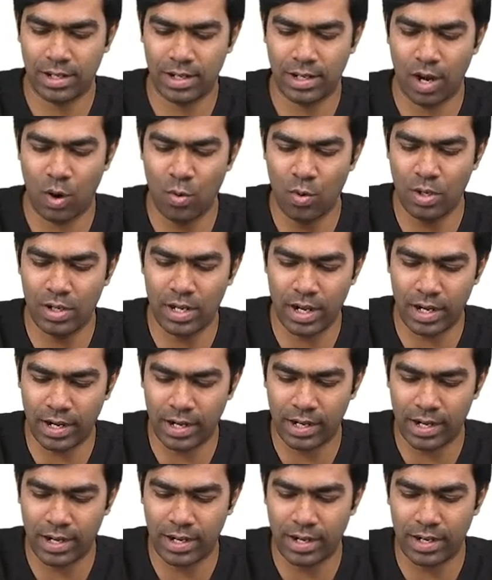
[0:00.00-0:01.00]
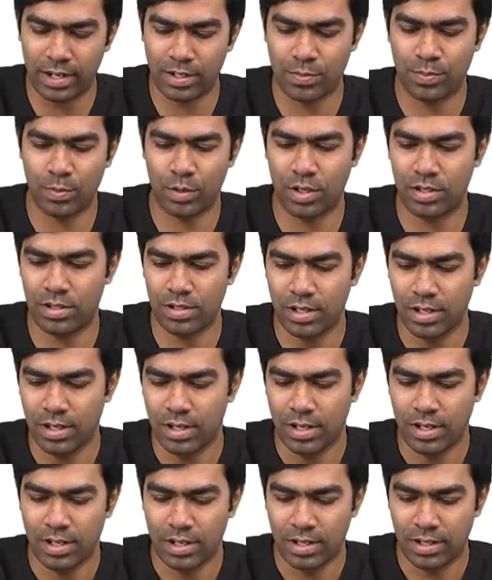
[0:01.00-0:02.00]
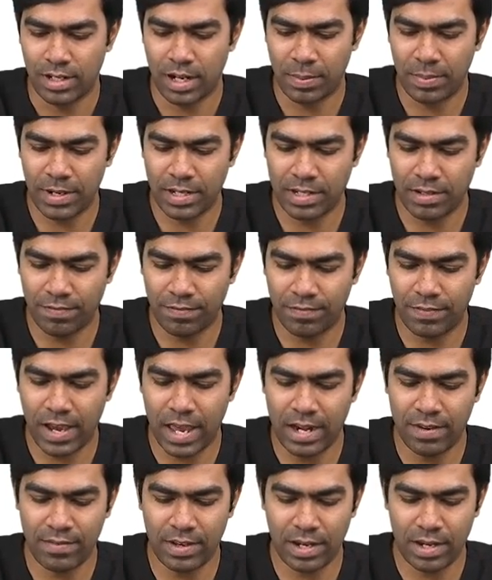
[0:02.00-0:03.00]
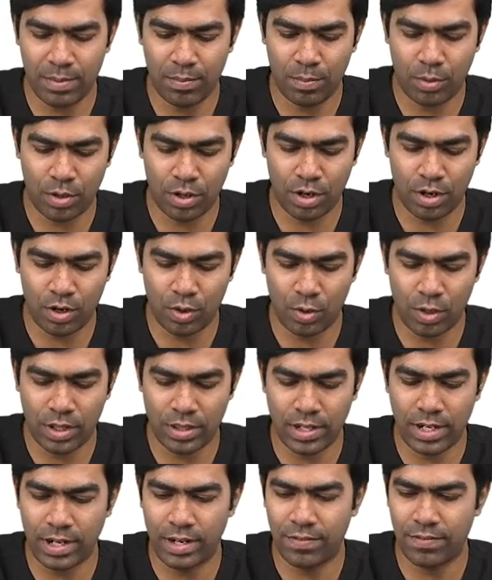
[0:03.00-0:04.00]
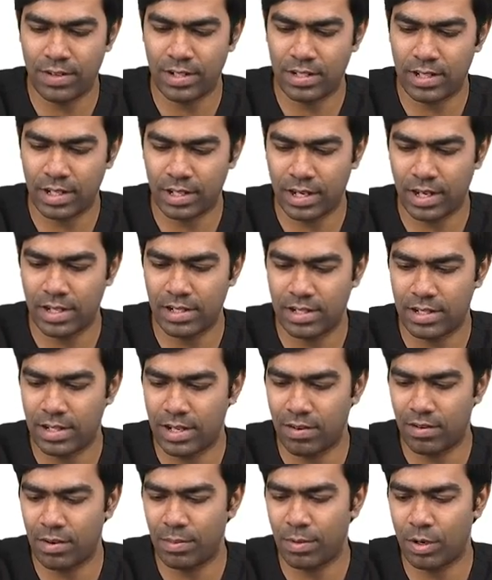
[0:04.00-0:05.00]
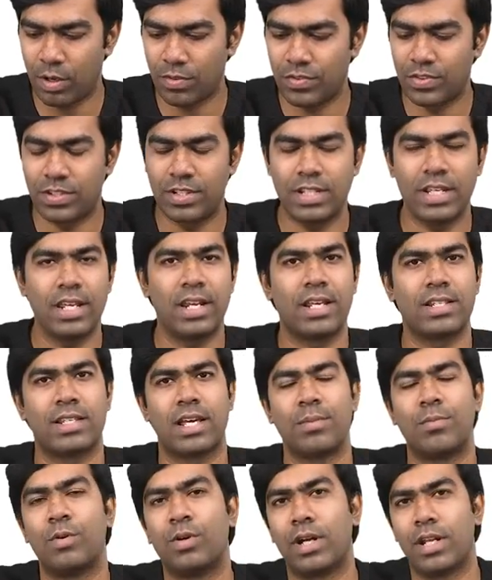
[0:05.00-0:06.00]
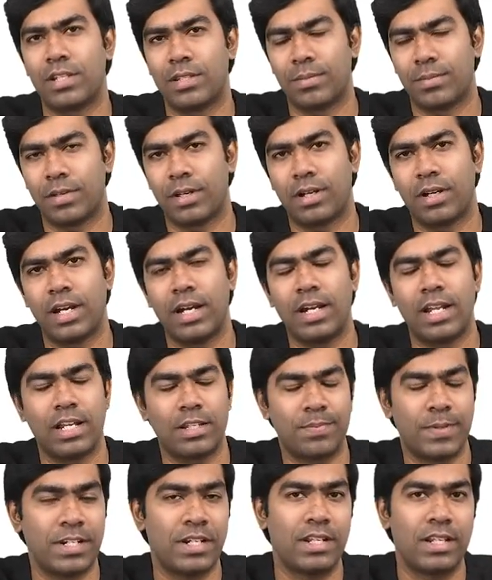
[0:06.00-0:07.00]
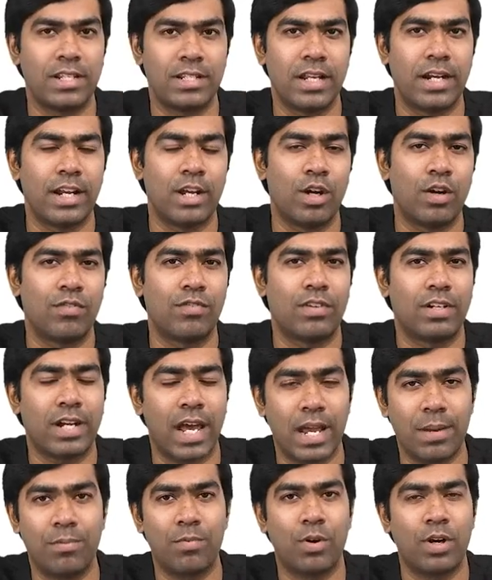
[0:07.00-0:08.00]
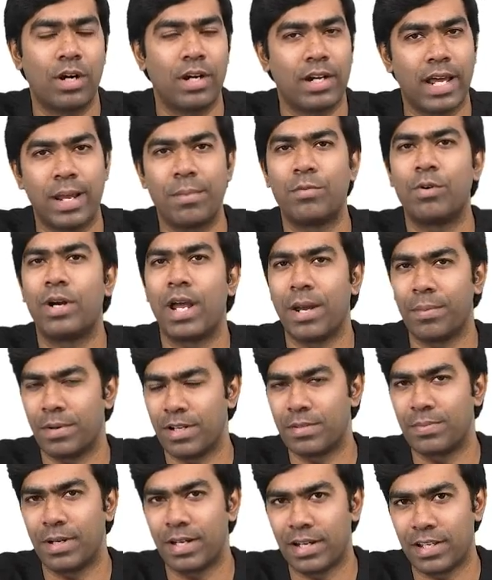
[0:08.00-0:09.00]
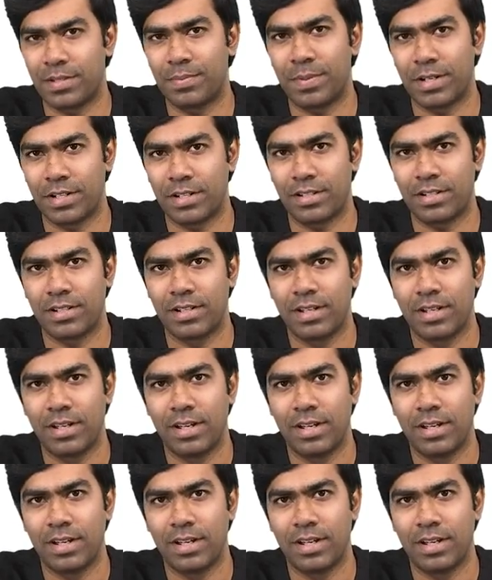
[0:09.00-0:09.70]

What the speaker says: counter-regulatory response that plays a very, very important role in the defense against development of serious hypoglycemia, and especially in the setting of type 1 and type 2 diabetes mellitus patients.